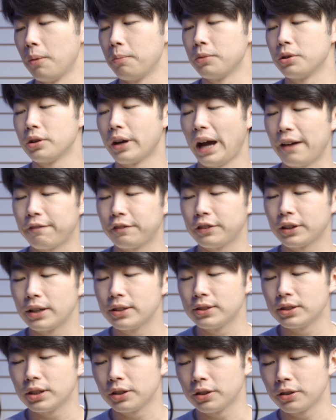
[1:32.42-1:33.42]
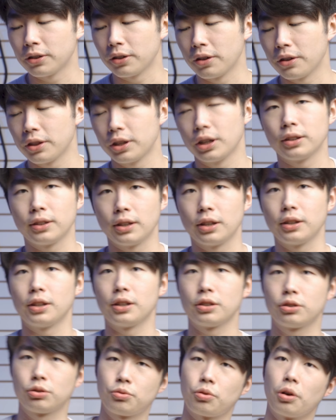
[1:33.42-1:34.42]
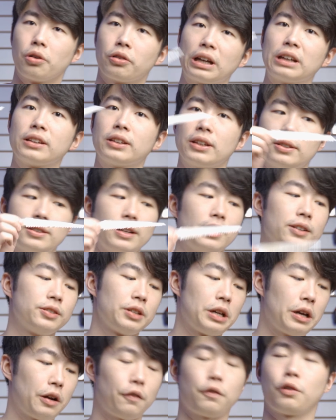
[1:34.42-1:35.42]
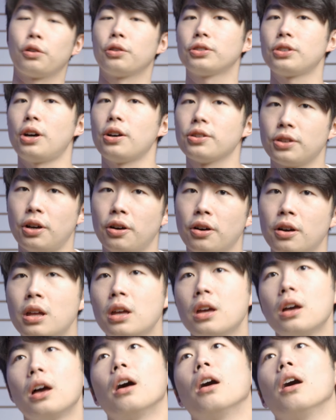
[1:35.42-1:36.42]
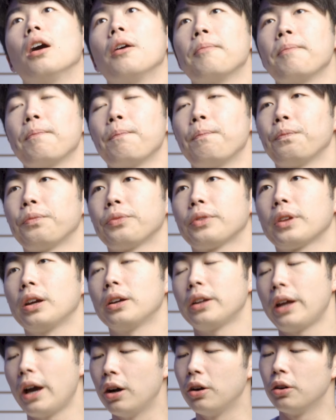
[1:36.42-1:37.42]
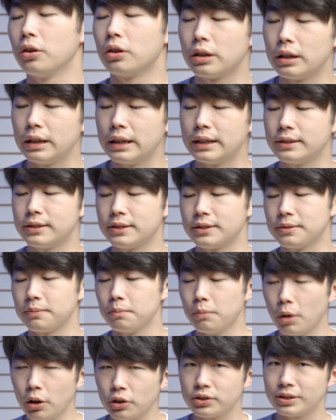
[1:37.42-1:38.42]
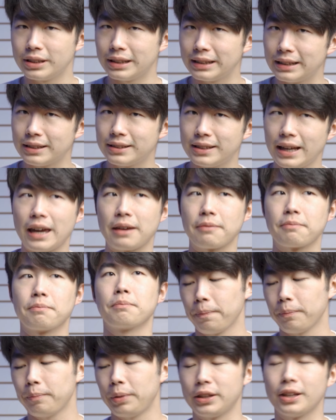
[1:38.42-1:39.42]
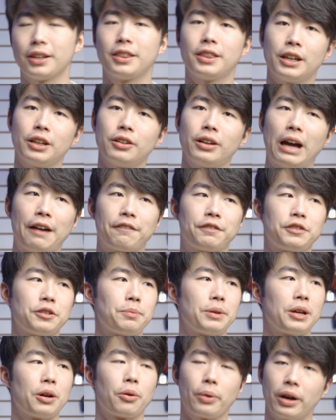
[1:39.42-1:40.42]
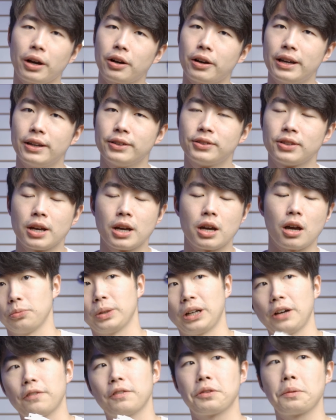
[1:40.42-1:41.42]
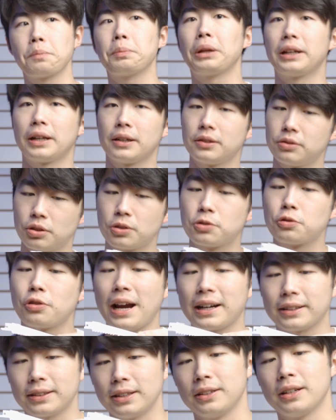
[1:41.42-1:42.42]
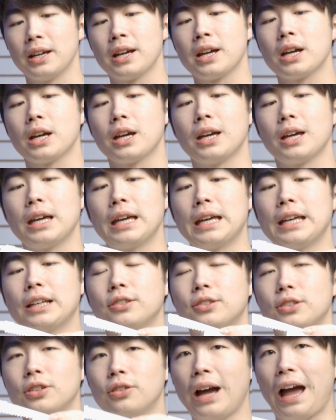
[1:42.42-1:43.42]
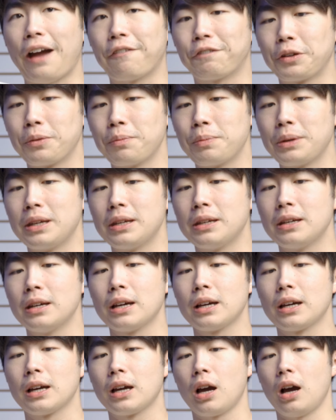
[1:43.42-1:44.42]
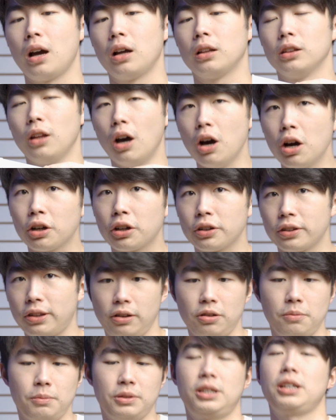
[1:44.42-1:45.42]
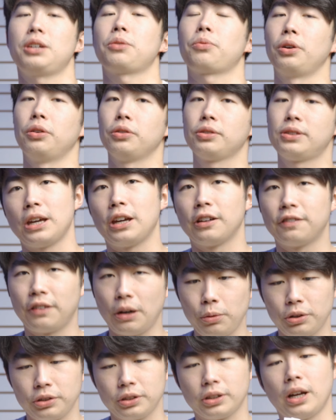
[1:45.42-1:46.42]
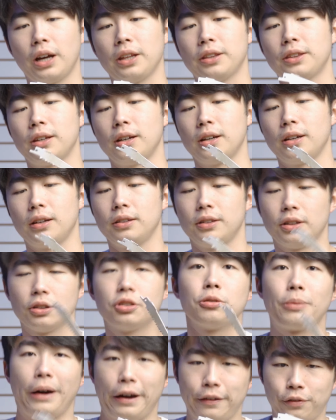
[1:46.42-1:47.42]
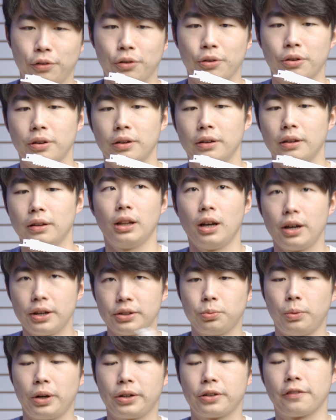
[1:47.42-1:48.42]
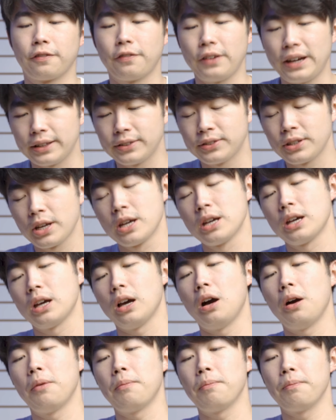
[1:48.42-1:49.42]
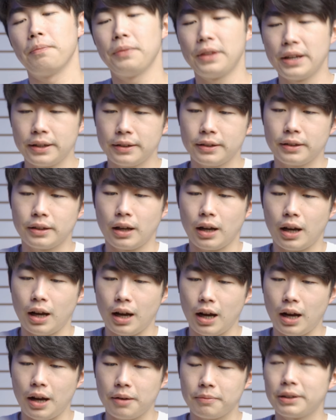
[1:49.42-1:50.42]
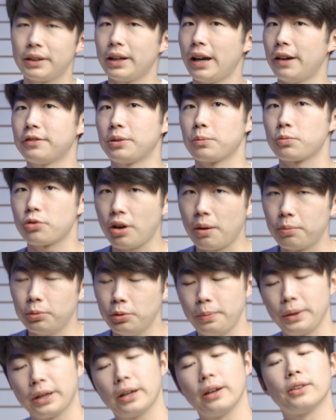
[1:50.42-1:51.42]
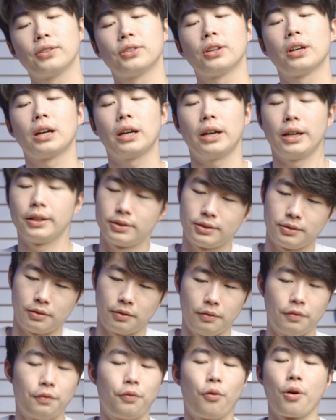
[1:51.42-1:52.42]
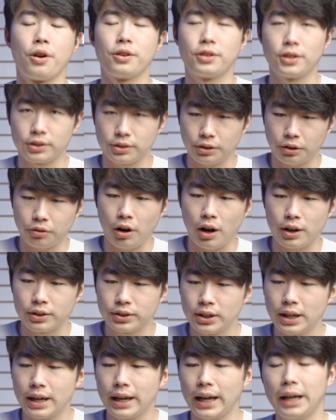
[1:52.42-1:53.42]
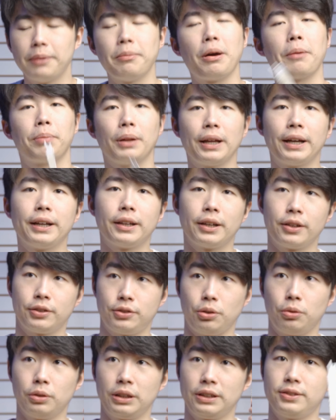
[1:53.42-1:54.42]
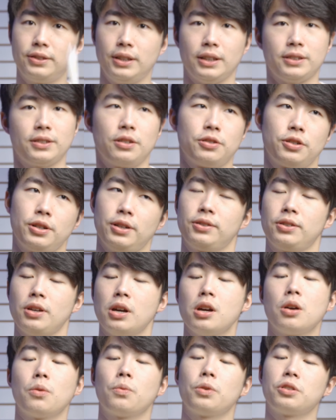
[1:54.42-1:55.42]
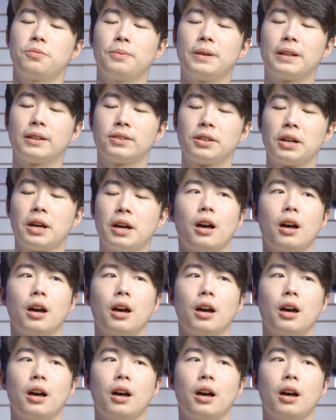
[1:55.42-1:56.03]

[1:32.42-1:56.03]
you have to consider the stroking distance for a Sawzall. Now, it's mostly the same, but the thing you have to be aware is, whenever the blade is retracted, it still have to be longer than your material. Say, if I want to cut the 2x4 along its wider face, then I'm gonna have some trouble because it's 4 inches across and my blade is only 6 inches, which means